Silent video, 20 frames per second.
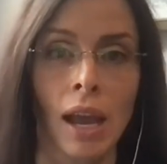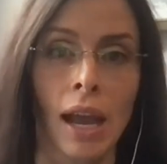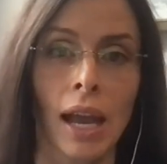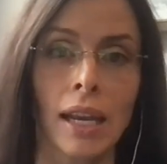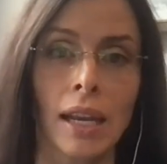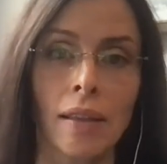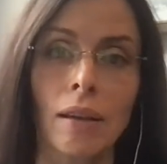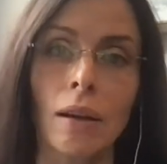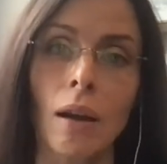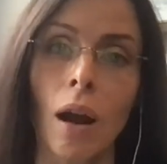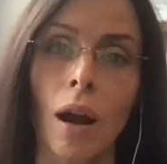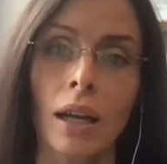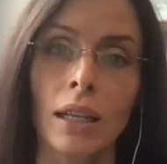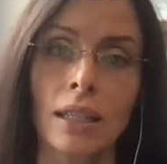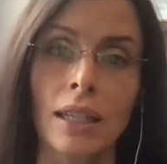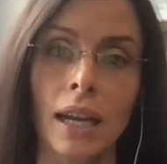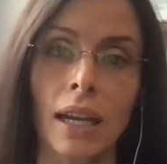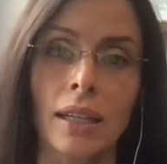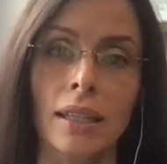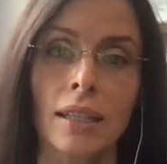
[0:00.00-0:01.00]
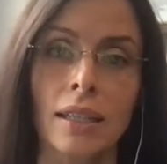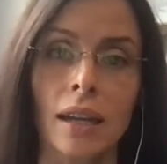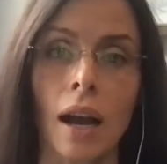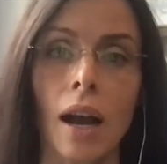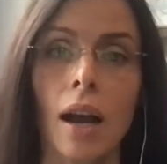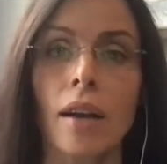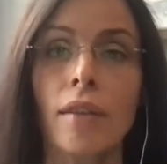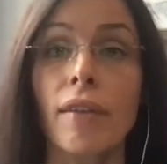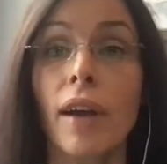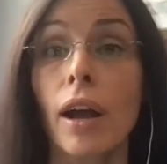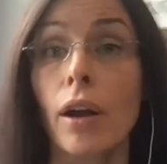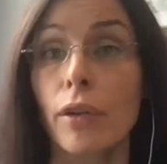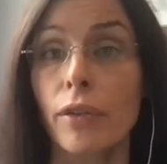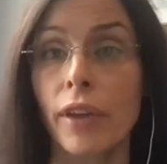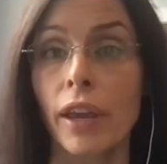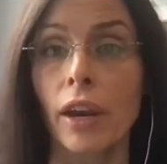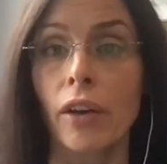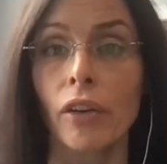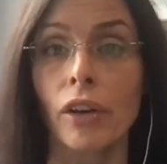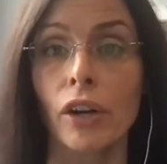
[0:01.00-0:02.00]
And in the context of
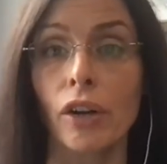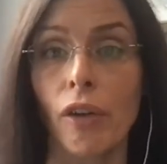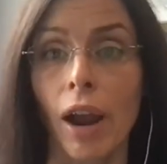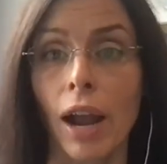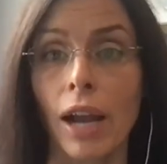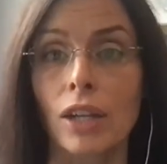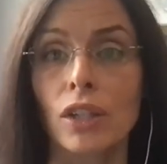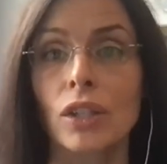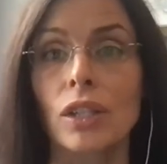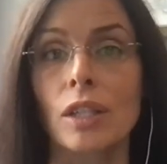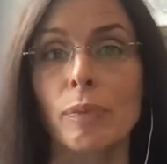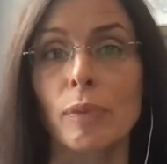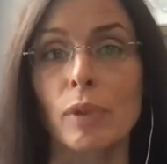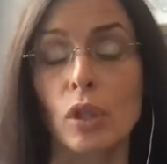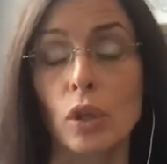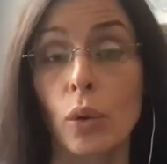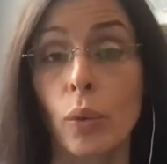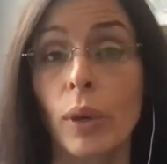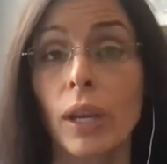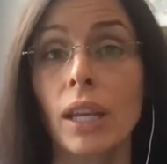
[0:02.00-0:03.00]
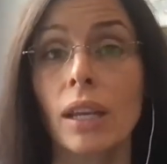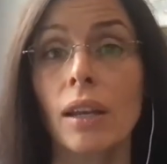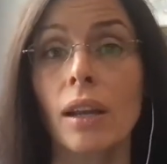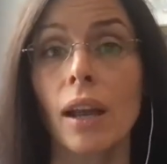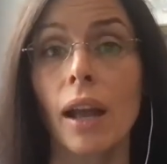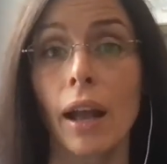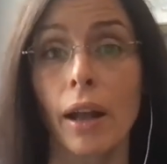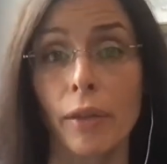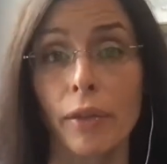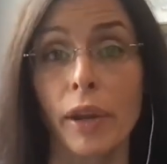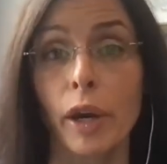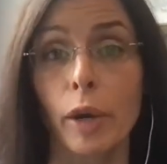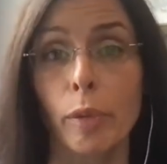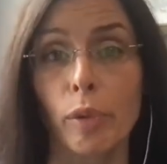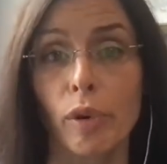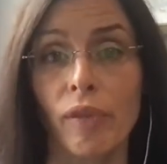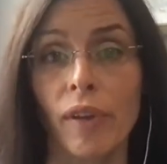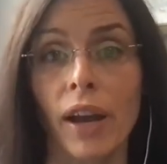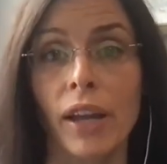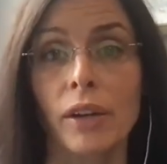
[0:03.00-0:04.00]
healthcare interactions between healthcare
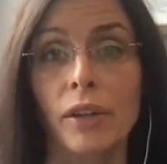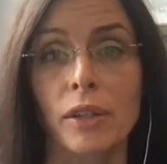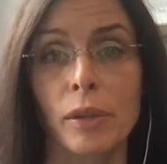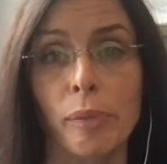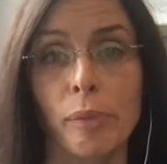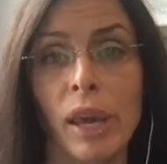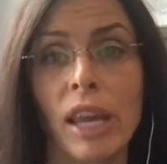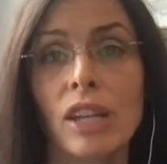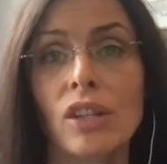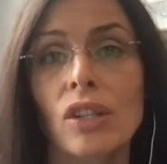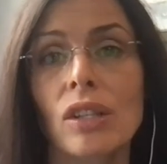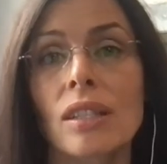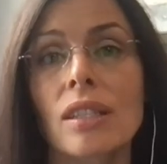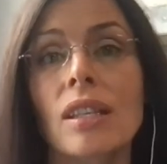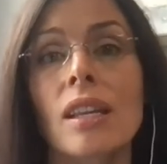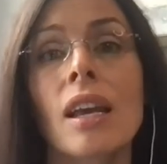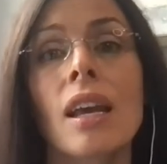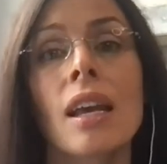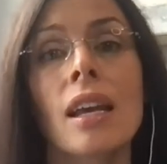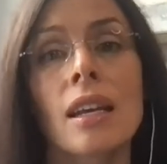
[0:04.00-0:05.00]
providers and patients,